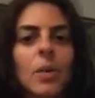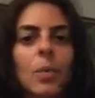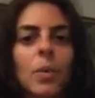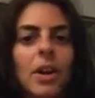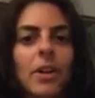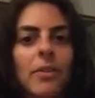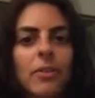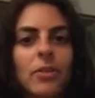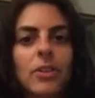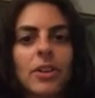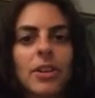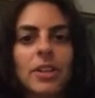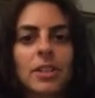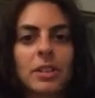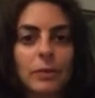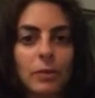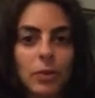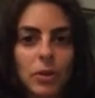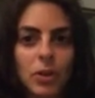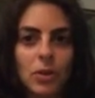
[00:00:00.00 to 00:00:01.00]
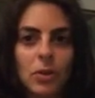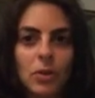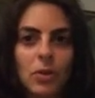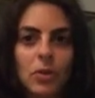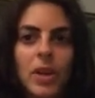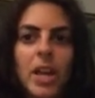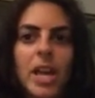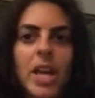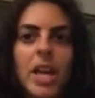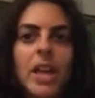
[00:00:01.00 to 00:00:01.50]
whatever it is for
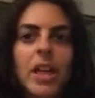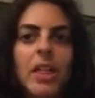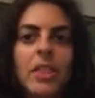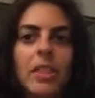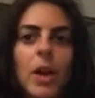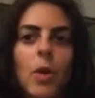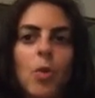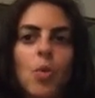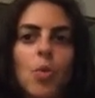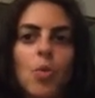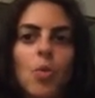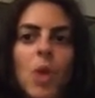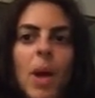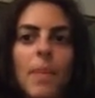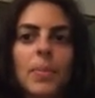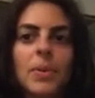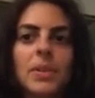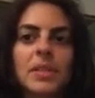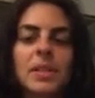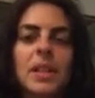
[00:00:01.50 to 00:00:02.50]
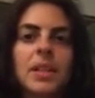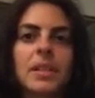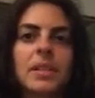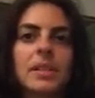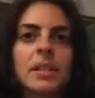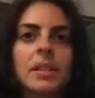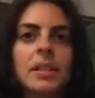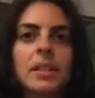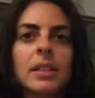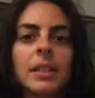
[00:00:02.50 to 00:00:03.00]
you that
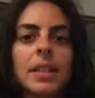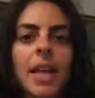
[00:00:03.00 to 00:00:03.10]
represents